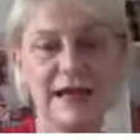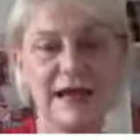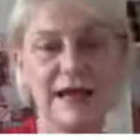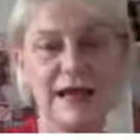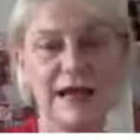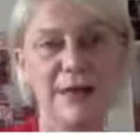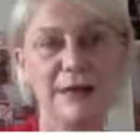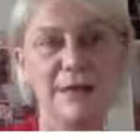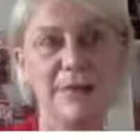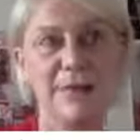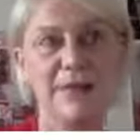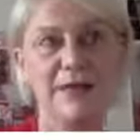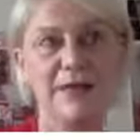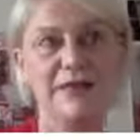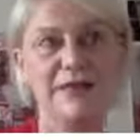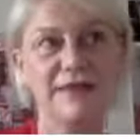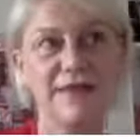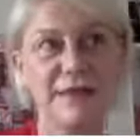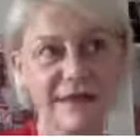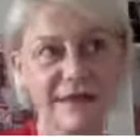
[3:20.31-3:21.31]
and
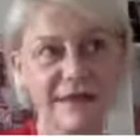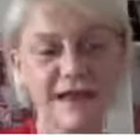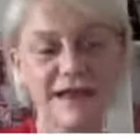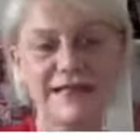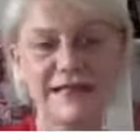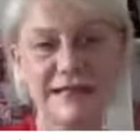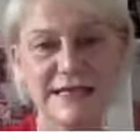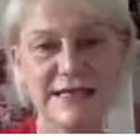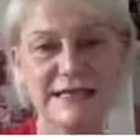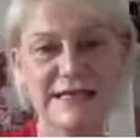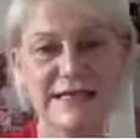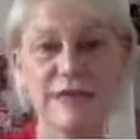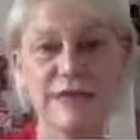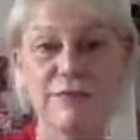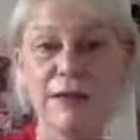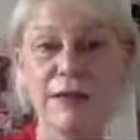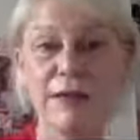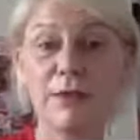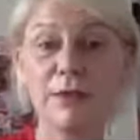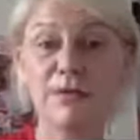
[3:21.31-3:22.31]
to get the ideas that I
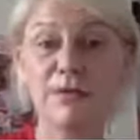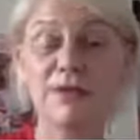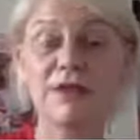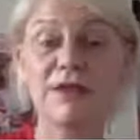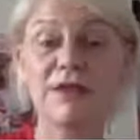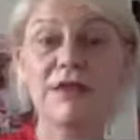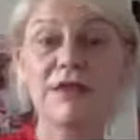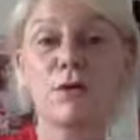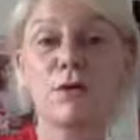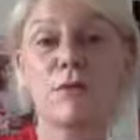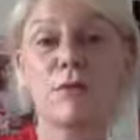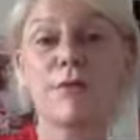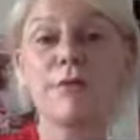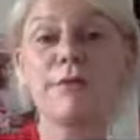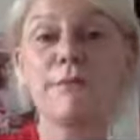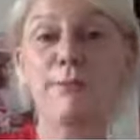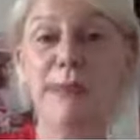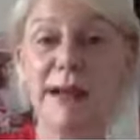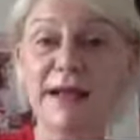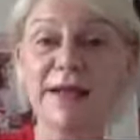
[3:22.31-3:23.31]
really wanted, and it got
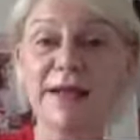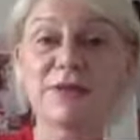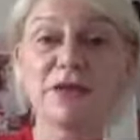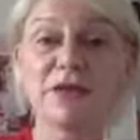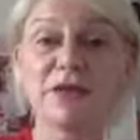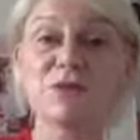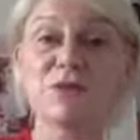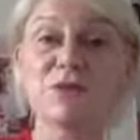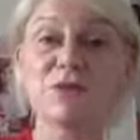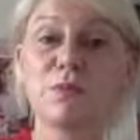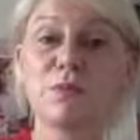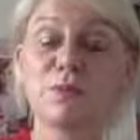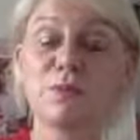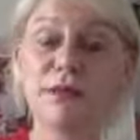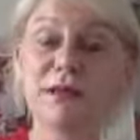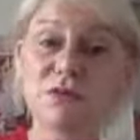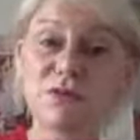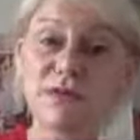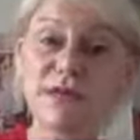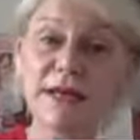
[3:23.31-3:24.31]
me back in touch with
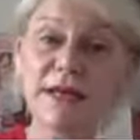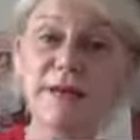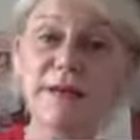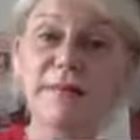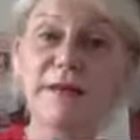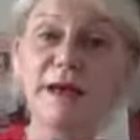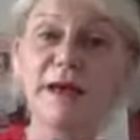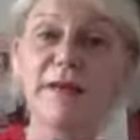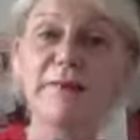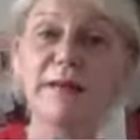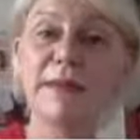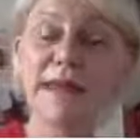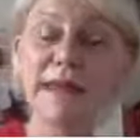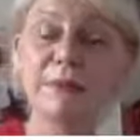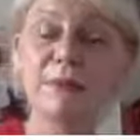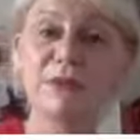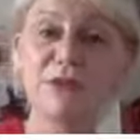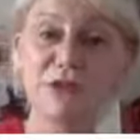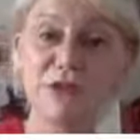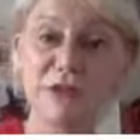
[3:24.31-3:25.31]
my dream and being
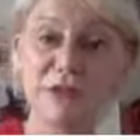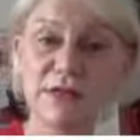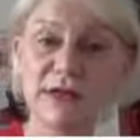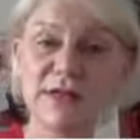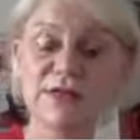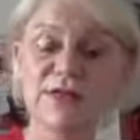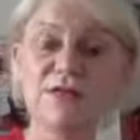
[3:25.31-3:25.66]
able to do that.